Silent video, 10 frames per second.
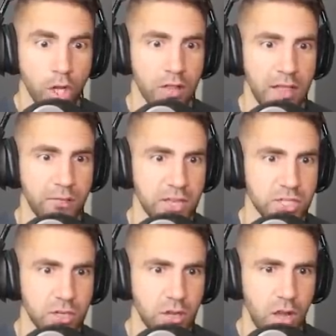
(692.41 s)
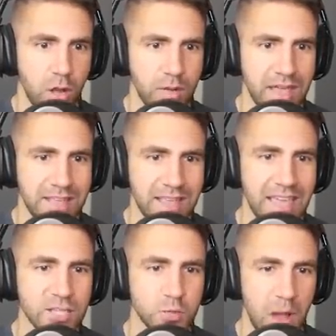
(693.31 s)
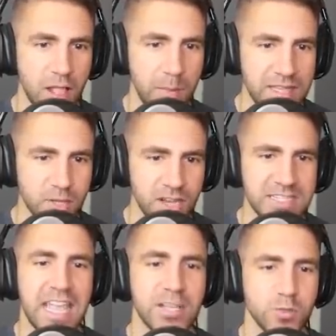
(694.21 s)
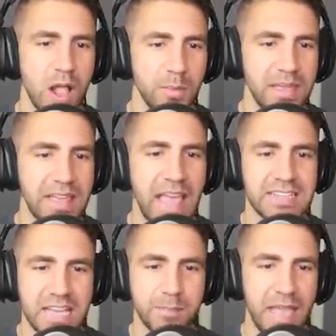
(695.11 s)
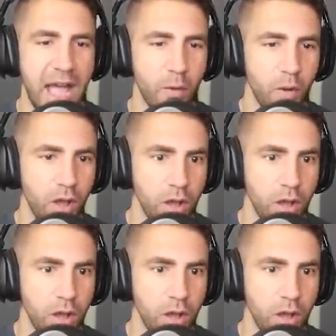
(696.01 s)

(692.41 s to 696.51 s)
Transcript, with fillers: Clayfish? Okay, you can't swallow me. As long as you can't swallow me, you can't take me out.